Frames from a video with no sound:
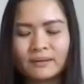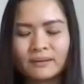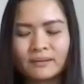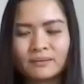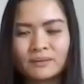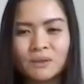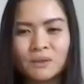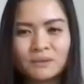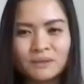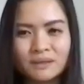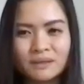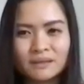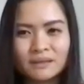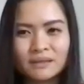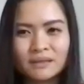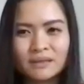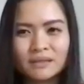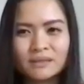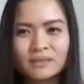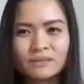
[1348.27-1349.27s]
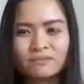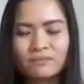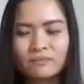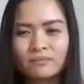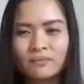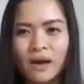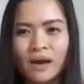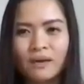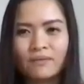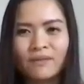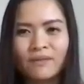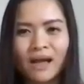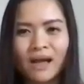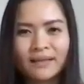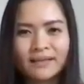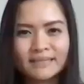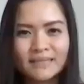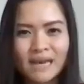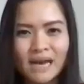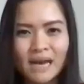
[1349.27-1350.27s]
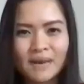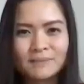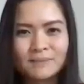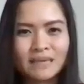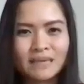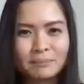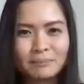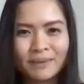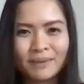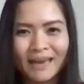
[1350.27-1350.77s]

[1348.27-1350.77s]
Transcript: New Year's, Valentine's, St.